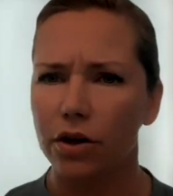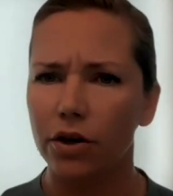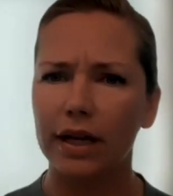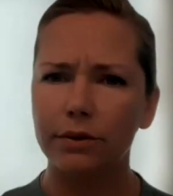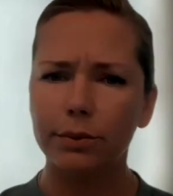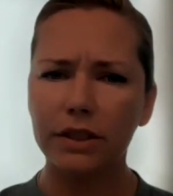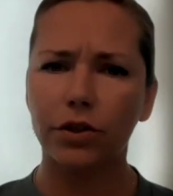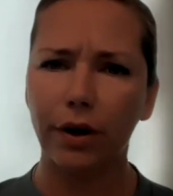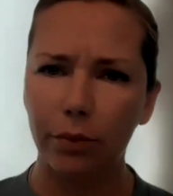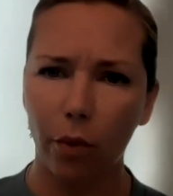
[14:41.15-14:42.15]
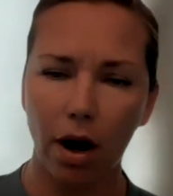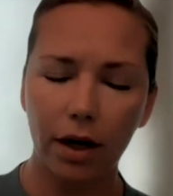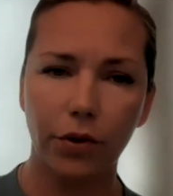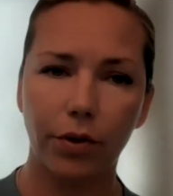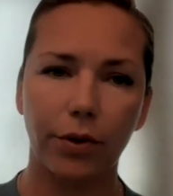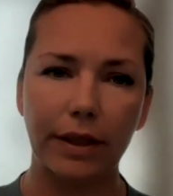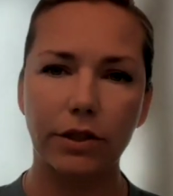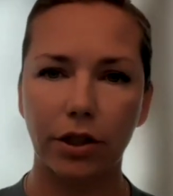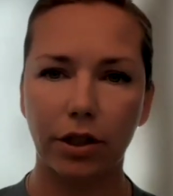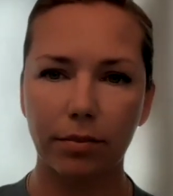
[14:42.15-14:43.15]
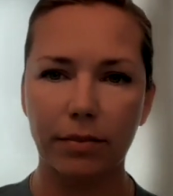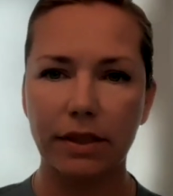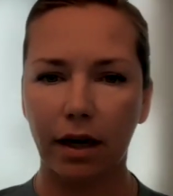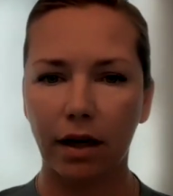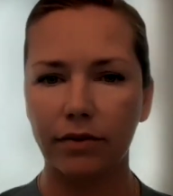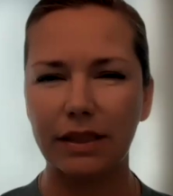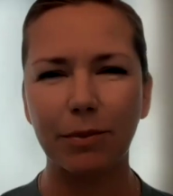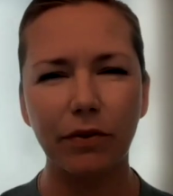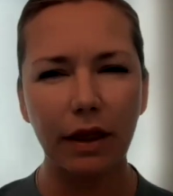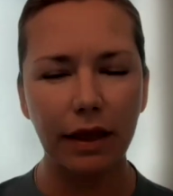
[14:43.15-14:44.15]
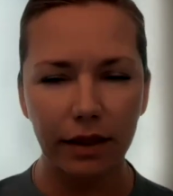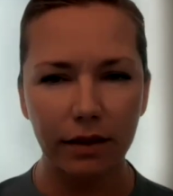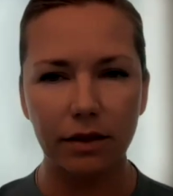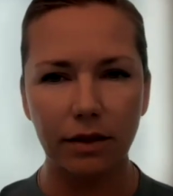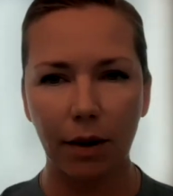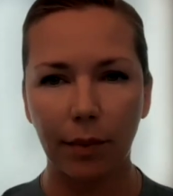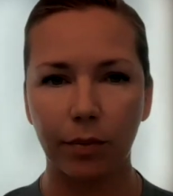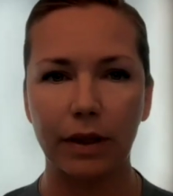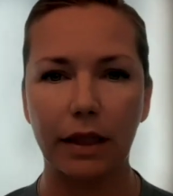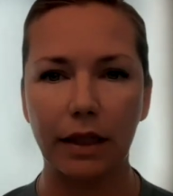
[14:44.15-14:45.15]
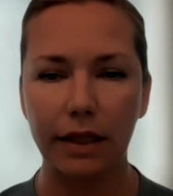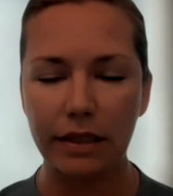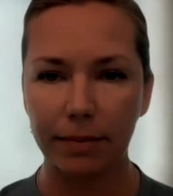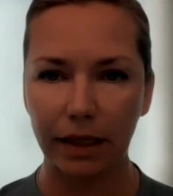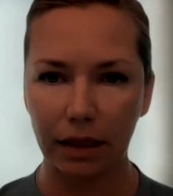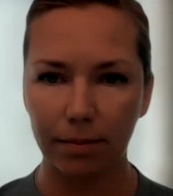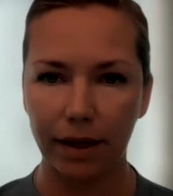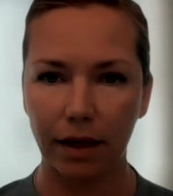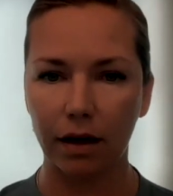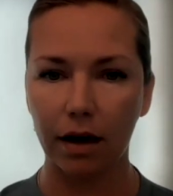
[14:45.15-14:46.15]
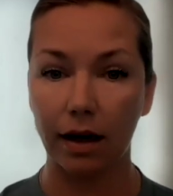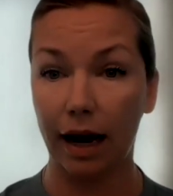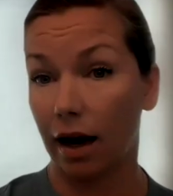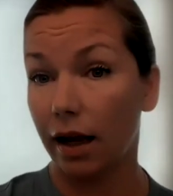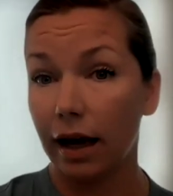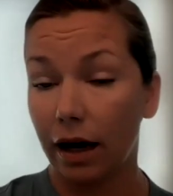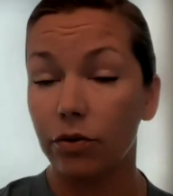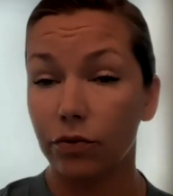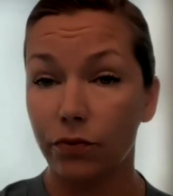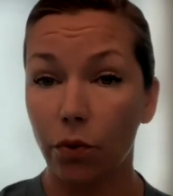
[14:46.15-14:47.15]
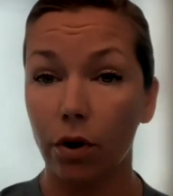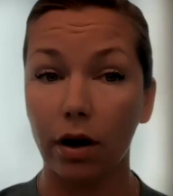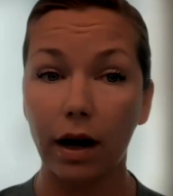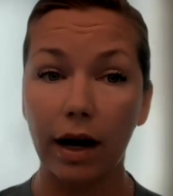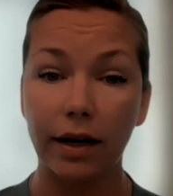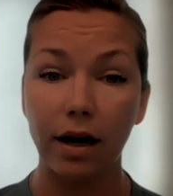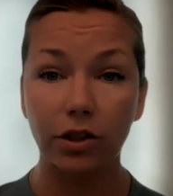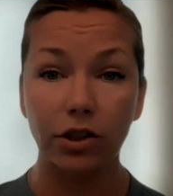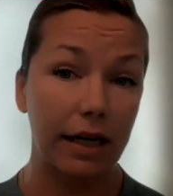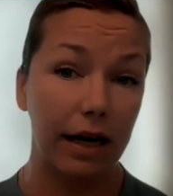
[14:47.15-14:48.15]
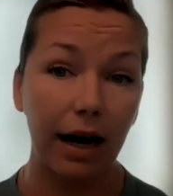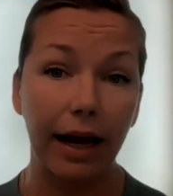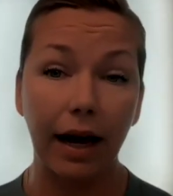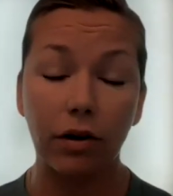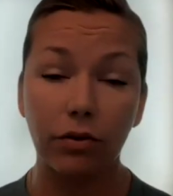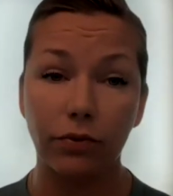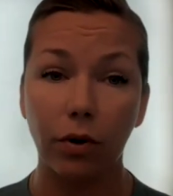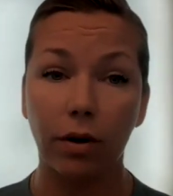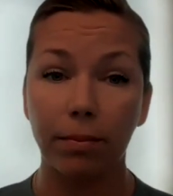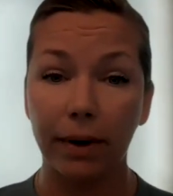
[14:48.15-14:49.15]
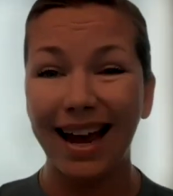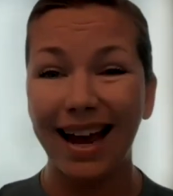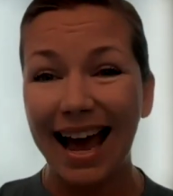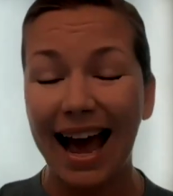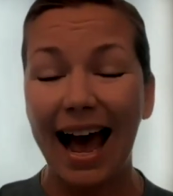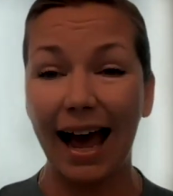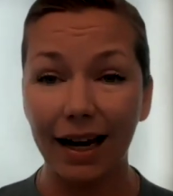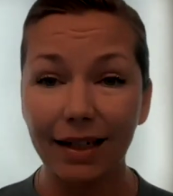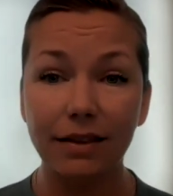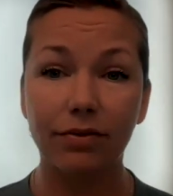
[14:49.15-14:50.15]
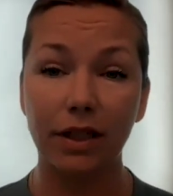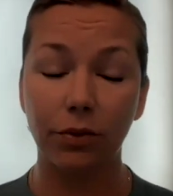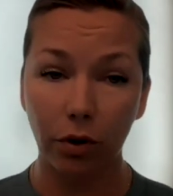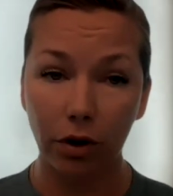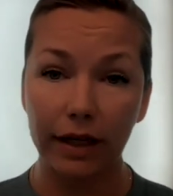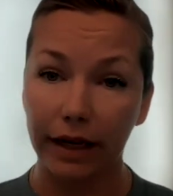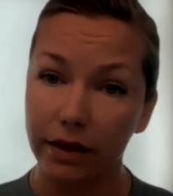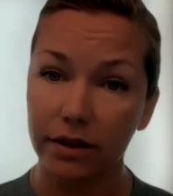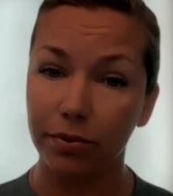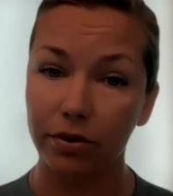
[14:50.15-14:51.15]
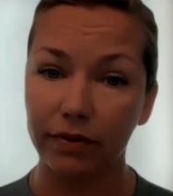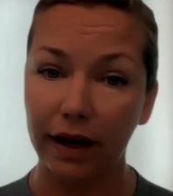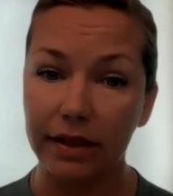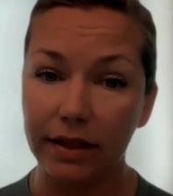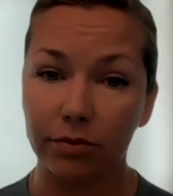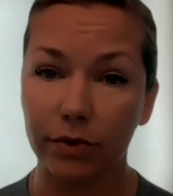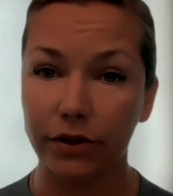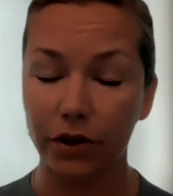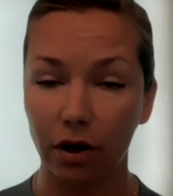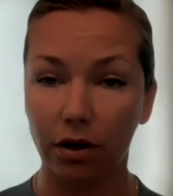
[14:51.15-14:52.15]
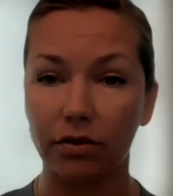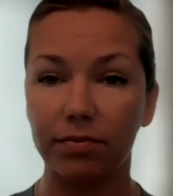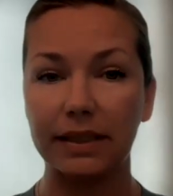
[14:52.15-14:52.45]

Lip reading: No, that was a great walkthrough in terms of some of the things that we really need to be keeping an eye out for, and not just an eye out for, but actively working to prevent and resolve.